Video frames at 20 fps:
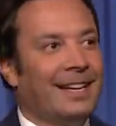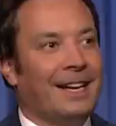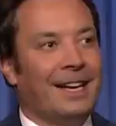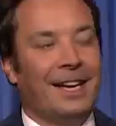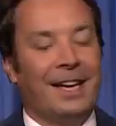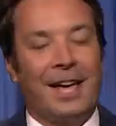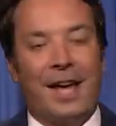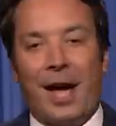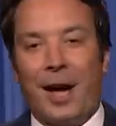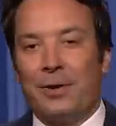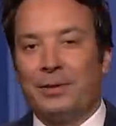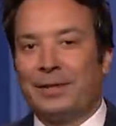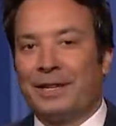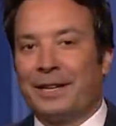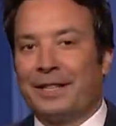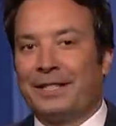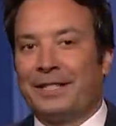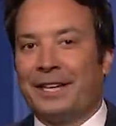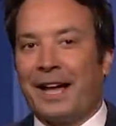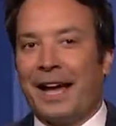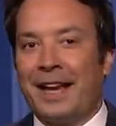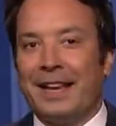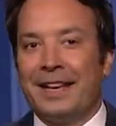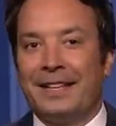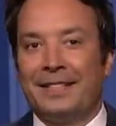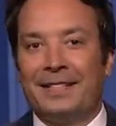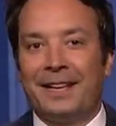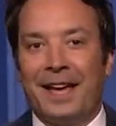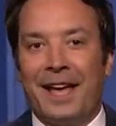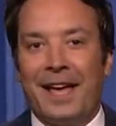yeah, it was an
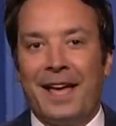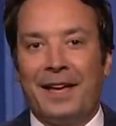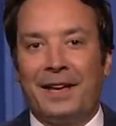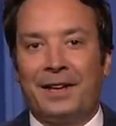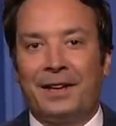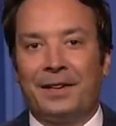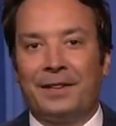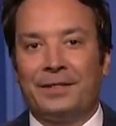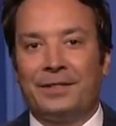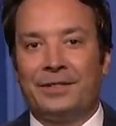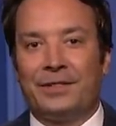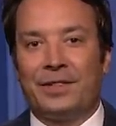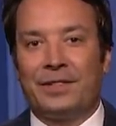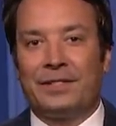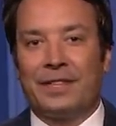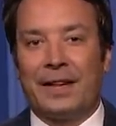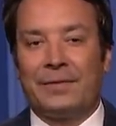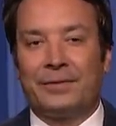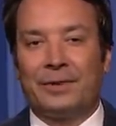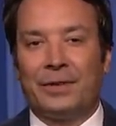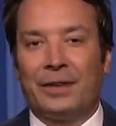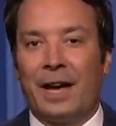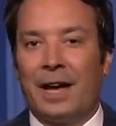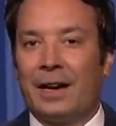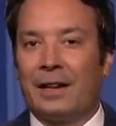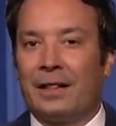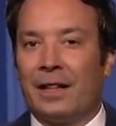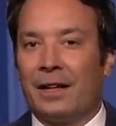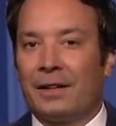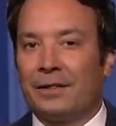exciting day because just after
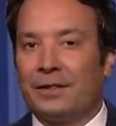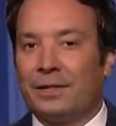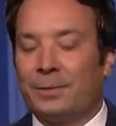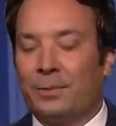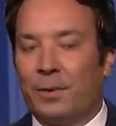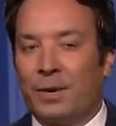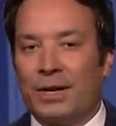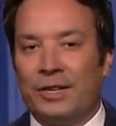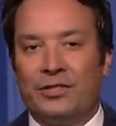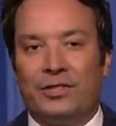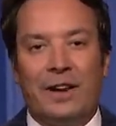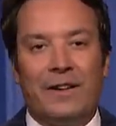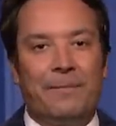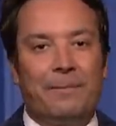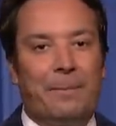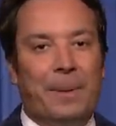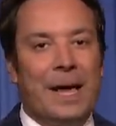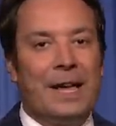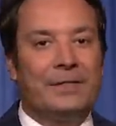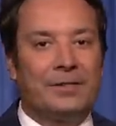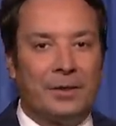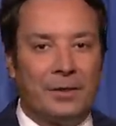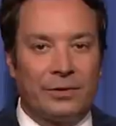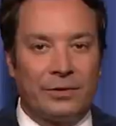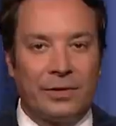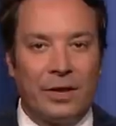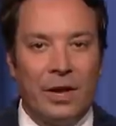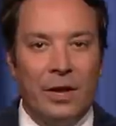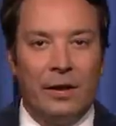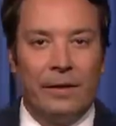9 o'clock this morning, Jeff
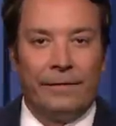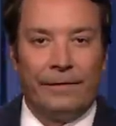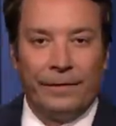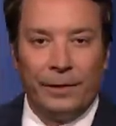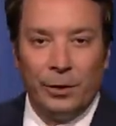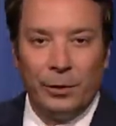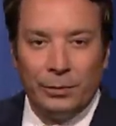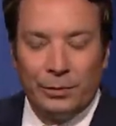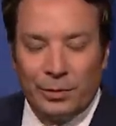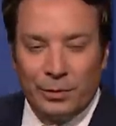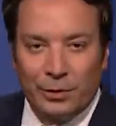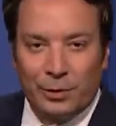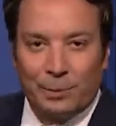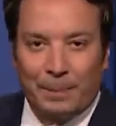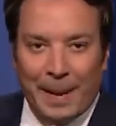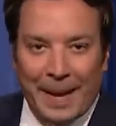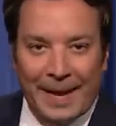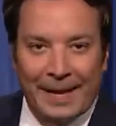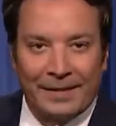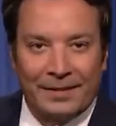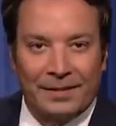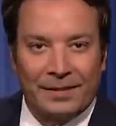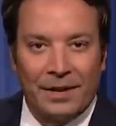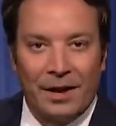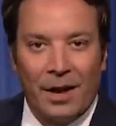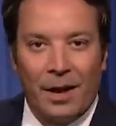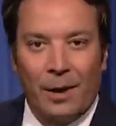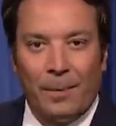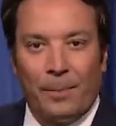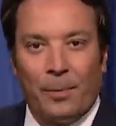Bezos flew to space
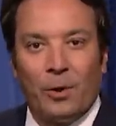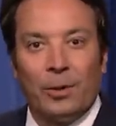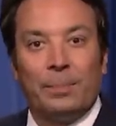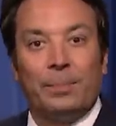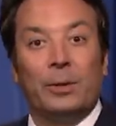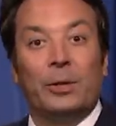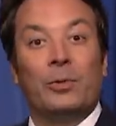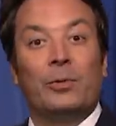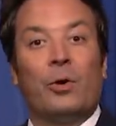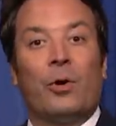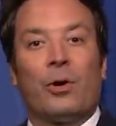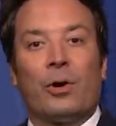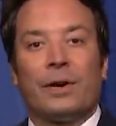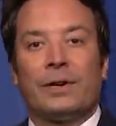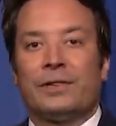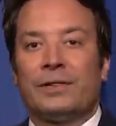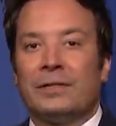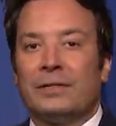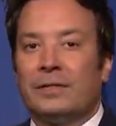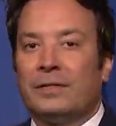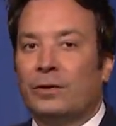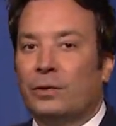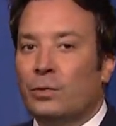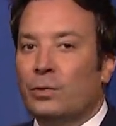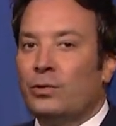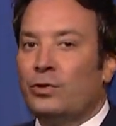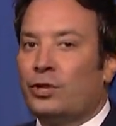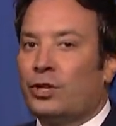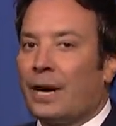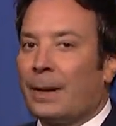aboard Blue Origin's
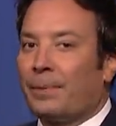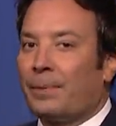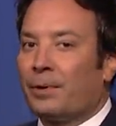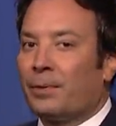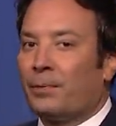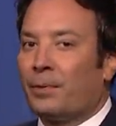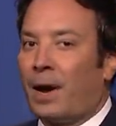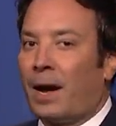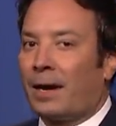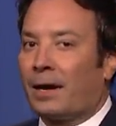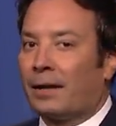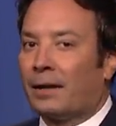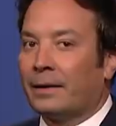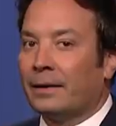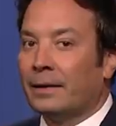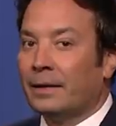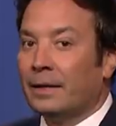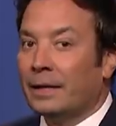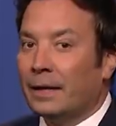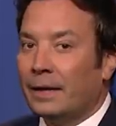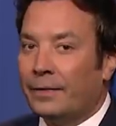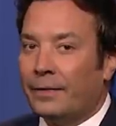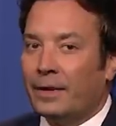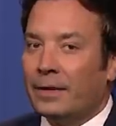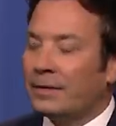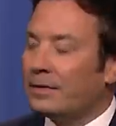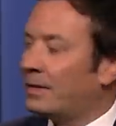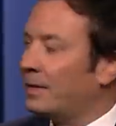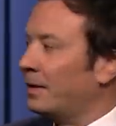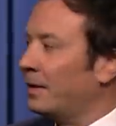New Shepard rocket. If you
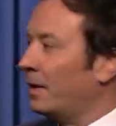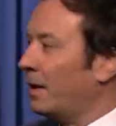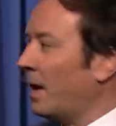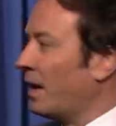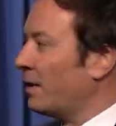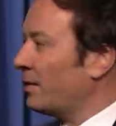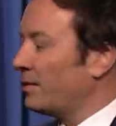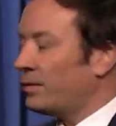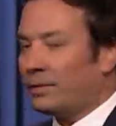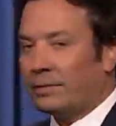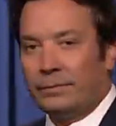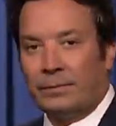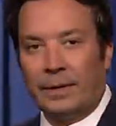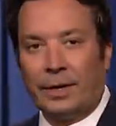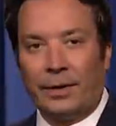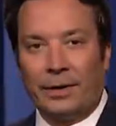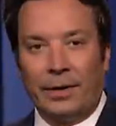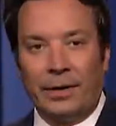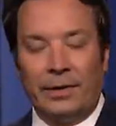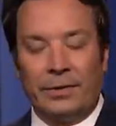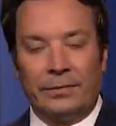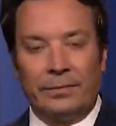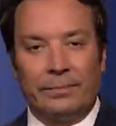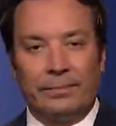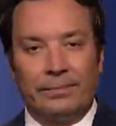didn't see the launch, here it is.